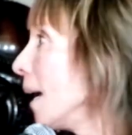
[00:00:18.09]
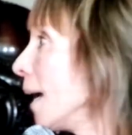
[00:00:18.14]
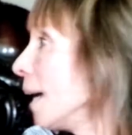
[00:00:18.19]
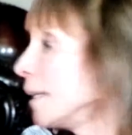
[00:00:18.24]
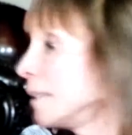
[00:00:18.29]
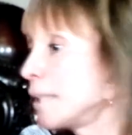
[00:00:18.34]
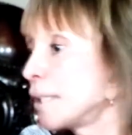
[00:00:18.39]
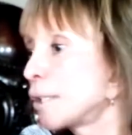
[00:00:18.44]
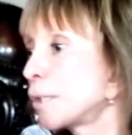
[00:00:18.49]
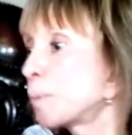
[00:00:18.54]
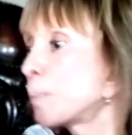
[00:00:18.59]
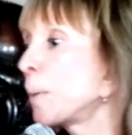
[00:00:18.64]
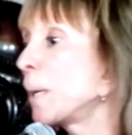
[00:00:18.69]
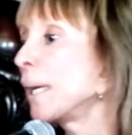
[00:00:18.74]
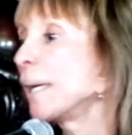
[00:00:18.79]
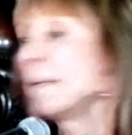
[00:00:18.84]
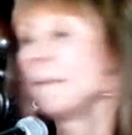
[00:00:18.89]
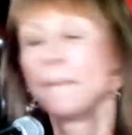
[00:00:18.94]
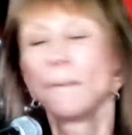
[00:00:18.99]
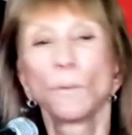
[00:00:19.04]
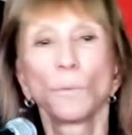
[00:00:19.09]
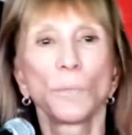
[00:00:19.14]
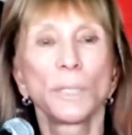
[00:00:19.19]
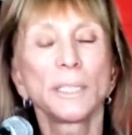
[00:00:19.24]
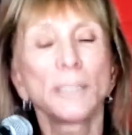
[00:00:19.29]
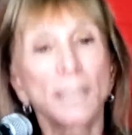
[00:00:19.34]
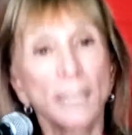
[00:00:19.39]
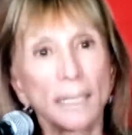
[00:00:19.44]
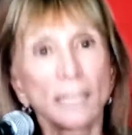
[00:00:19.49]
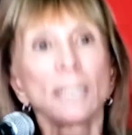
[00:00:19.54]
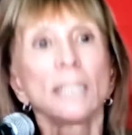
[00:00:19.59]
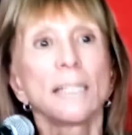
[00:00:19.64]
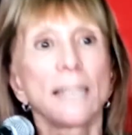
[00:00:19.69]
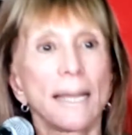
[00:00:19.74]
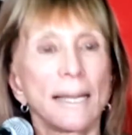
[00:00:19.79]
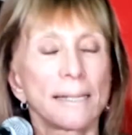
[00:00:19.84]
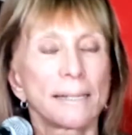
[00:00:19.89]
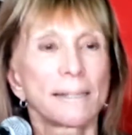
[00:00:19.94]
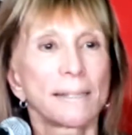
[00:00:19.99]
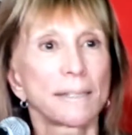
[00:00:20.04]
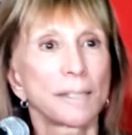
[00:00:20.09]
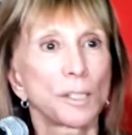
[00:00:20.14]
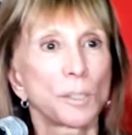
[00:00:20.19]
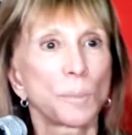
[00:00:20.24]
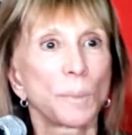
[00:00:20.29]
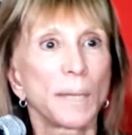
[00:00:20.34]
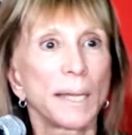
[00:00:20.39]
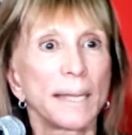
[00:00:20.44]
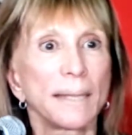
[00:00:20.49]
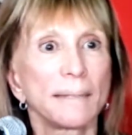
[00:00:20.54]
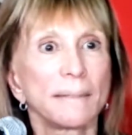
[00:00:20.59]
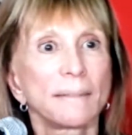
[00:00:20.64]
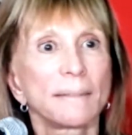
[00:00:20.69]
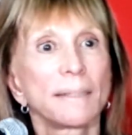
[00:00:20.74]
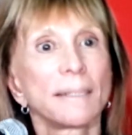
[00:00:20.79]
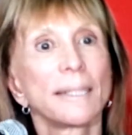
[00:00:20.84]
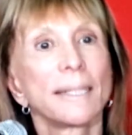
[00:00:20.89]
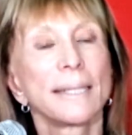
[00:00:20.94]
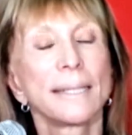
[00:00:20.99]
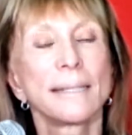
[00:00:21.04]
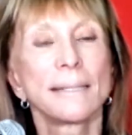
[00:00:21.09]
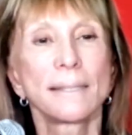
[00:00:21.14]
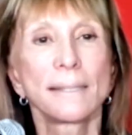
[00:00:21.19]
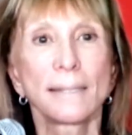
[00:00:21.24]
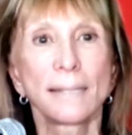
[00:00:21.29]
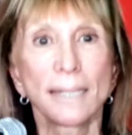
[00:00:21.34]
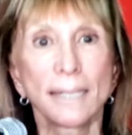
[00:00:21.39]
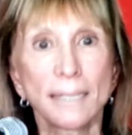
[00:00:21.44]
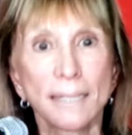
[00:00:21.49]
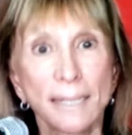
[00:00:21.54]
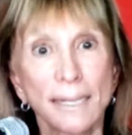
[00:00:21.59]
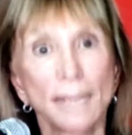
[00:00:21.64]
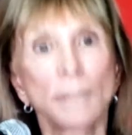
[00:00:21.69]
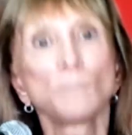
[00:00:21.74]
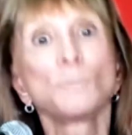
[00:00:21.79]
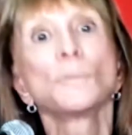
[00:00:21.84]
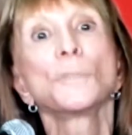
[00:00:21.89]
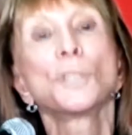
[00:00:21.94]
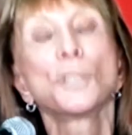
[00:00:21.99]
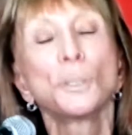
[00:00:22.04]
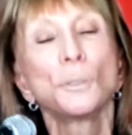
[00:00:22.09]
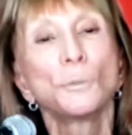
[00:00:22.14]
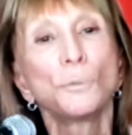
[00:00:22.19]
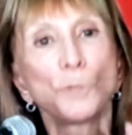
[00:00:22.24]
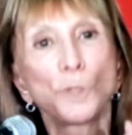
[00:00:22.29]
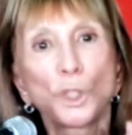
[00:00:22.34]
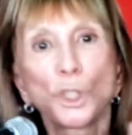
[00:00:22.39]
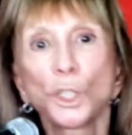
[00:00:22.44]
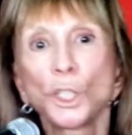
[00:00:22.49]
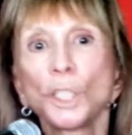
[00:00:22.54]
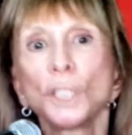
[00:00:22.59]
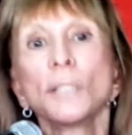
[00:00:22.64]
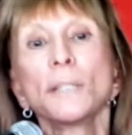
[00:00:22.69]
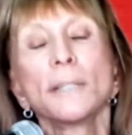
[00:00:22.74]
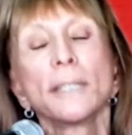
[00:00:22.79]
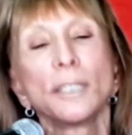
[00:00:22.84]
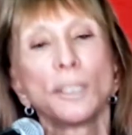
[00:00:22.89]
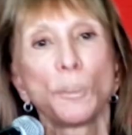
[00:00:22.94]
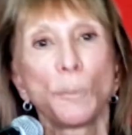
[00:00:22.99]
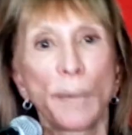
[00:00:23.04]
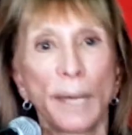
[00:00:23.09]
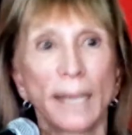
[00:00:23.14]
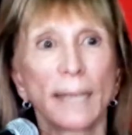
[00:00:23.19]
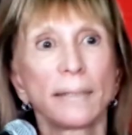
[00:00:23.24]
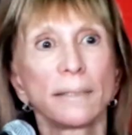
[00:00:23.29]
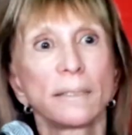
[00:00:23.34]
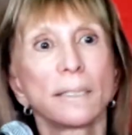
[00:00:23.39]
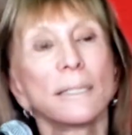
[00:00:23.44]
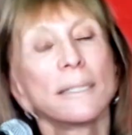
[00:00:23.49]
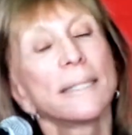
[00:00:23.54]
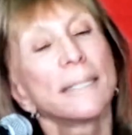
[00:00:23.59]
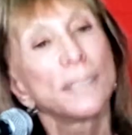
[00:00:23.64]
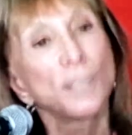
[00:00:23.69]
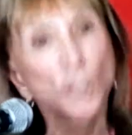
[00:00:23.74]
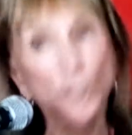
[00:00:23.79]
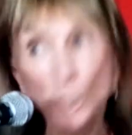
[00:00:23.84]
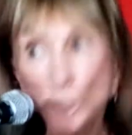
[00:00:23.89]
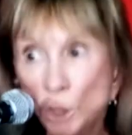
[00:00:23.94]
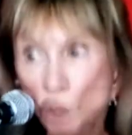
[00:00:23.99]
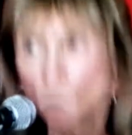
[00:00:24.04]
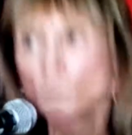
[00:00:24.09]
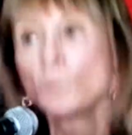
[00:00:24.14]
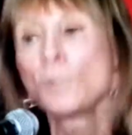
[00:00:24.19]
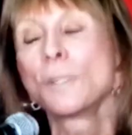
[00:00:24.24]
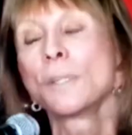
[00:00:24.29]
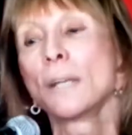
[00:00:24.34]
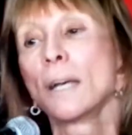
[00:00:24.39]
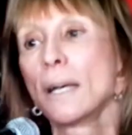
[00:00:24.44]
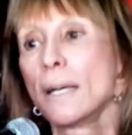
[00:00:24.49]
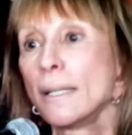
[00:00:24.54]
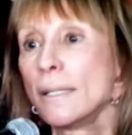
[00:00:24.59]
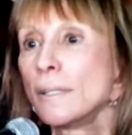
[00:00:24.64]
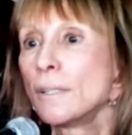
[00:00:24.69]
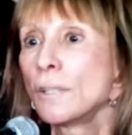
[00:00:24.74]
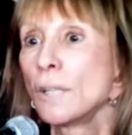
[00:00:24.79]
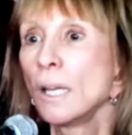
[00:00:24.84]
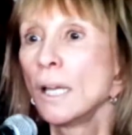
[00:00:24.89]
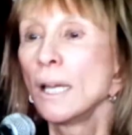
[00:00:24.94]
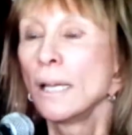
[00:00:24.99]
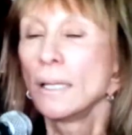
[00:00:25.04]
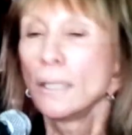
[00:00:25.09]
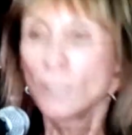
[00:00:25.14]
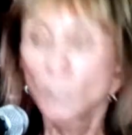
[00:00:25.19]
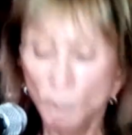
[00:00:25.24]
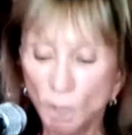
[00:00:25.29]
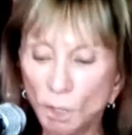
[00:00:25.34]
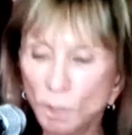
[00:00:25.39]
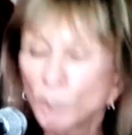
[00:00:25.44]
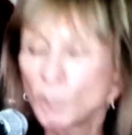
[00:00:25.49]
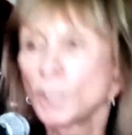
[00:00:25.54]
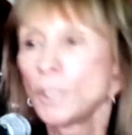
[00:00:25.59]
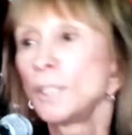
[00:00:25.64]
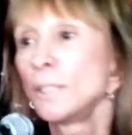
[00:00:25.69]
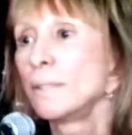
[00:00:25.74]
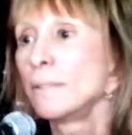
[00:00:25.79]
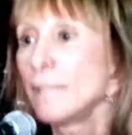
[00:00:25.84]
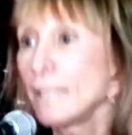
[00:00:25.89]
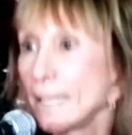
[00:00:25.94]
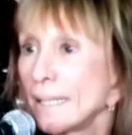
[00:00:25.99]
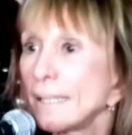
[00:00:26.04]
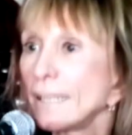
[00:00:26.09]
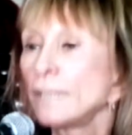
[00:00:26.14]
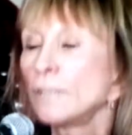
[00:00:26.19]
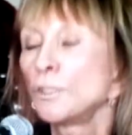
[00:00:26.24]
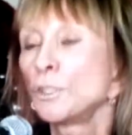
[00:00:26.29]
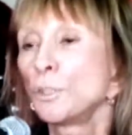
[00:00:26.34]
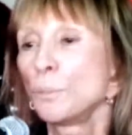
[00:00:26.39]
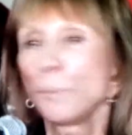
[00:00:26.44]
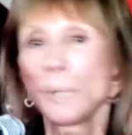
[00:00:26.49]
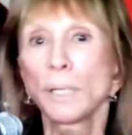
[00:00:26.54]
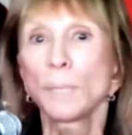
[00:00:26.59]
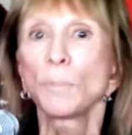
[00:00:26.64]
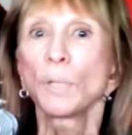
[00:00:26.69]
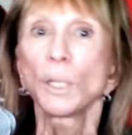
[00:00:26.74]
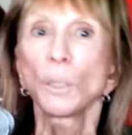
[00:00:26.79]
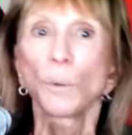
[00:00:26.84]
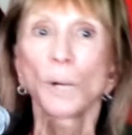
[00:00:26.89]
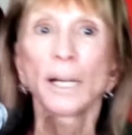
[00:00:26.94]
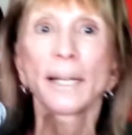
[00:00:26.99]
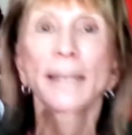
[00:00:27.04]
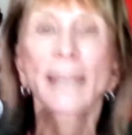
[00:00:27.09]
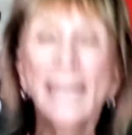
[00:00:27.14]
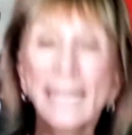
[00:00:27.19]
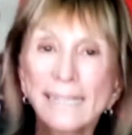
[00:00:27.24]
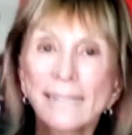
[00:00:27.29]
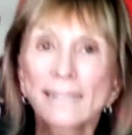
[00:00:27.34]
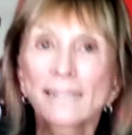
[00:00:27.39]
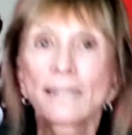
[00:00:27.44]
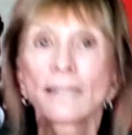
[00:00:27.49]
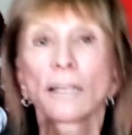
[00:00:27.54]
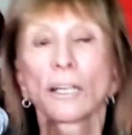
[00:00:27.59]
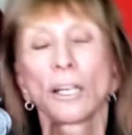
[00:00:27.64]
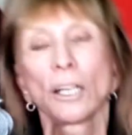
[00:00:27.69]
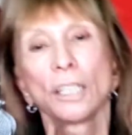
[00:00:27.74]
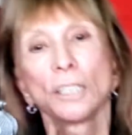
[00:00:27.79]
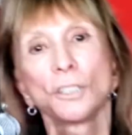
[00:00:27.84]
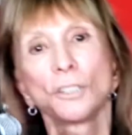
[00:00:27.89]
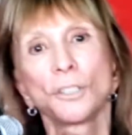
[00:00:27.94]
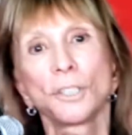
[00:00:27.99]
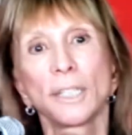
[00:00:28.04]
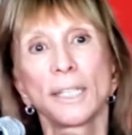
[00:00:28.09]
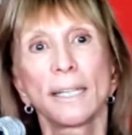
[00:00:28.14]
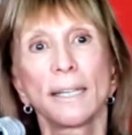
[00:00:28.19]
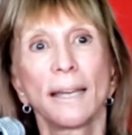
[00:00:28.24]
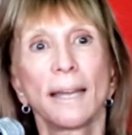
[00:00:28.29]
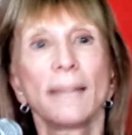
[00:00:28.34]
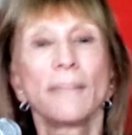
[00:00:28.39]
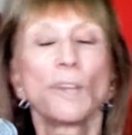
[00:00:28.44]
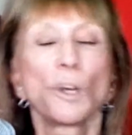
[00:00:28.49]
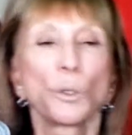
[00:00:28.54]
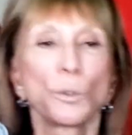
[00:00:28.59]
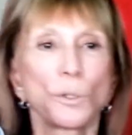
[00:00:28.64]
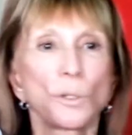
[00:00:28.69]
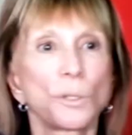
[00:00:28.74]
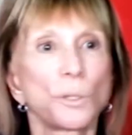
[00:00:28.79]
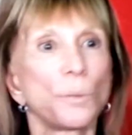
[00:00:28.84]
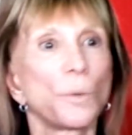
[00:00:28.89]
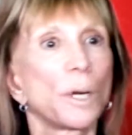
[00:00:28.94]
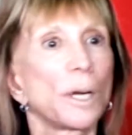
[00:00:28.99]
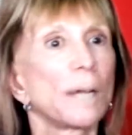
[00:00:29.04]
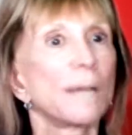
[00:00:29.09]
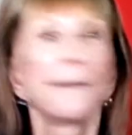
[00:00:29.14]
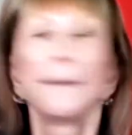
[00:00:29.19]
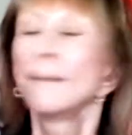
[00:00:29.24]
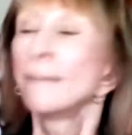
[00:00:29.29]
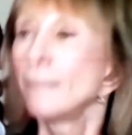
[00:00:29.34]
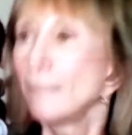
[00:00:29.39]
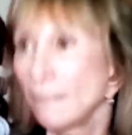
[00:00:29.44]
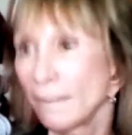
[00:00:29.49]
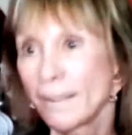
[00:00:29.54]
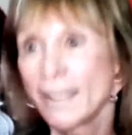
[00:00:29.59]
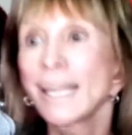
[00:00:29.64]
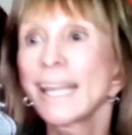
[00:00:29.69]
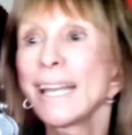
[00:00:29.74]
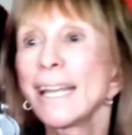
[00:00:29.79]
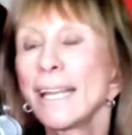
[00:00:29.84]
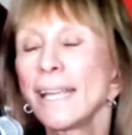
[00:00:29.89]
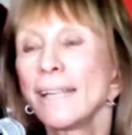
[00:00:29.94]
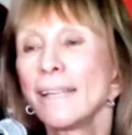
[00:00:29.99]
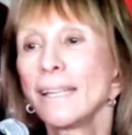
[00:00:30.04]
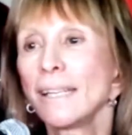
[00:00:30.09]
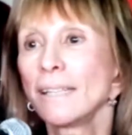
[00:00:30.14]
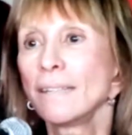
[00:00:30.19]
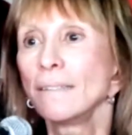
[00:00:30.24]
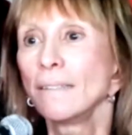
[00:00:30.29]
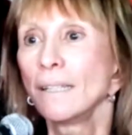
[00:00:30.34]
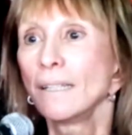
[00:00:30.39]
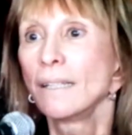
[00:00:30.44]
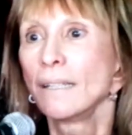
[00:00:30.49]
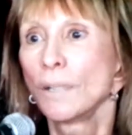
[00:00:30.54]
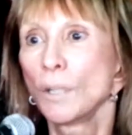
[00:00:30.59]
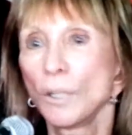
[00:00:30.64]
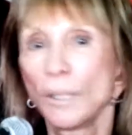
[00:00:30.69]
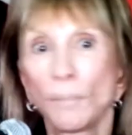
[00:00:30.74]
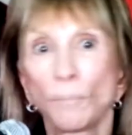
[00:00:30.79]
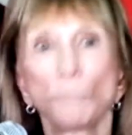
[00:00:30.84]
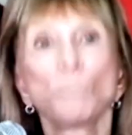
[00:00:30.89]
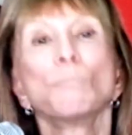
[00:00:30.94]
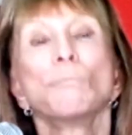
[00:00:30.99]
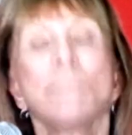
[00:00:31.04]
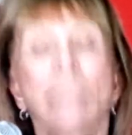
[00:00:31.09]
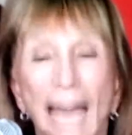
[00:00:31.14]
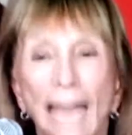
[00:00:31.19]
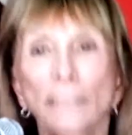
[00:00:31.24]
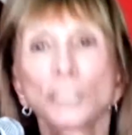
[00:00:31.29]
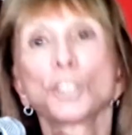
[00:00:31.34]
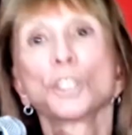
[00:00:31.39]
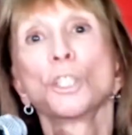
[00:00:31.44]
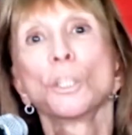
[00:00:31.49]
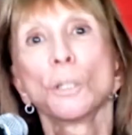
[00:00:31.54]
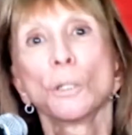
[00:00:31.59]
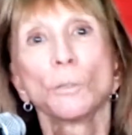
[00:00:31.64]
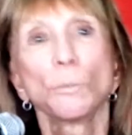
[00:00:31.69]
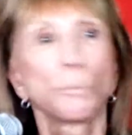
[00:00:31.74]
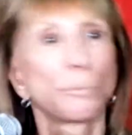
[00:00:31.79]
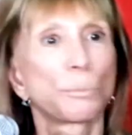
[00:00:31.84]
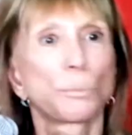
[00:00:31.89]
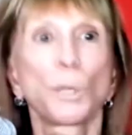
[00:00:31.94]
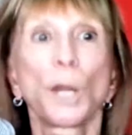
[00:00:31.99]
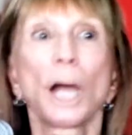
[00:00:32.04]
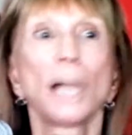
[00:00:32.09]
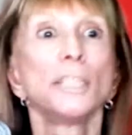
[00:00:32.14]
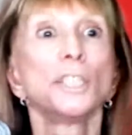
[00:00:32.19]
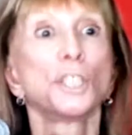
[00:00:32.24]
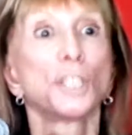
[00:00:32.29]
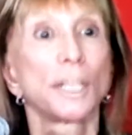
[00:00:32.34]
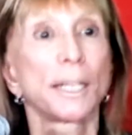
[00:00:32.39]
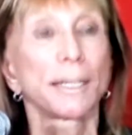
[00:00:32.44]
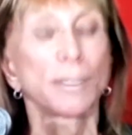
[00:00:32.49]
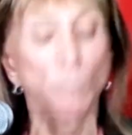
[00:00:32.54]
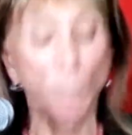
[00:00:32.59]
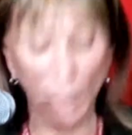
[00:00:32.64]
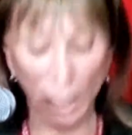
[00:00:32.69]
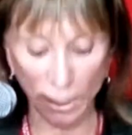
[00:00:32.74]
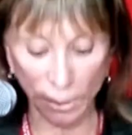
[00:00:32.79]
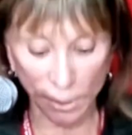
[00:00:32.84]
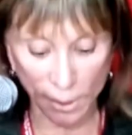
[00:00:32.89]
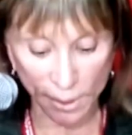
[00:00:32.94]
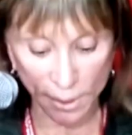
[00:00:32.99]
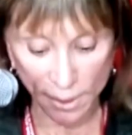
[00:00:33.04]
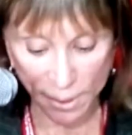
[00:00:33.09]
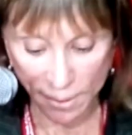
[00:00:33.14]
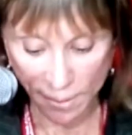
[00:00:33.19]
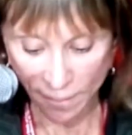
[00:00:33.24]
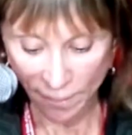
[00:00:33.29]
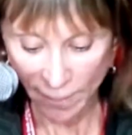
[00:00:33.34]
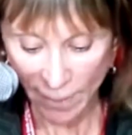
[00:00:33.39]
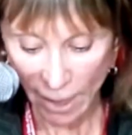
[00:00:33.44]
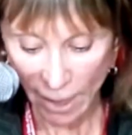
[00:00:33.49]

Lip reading: and despite what Darren has explained, is the attempt to turn the debate into two sides, to turn it into people who are against the country and those who are the Canadian national project bearers.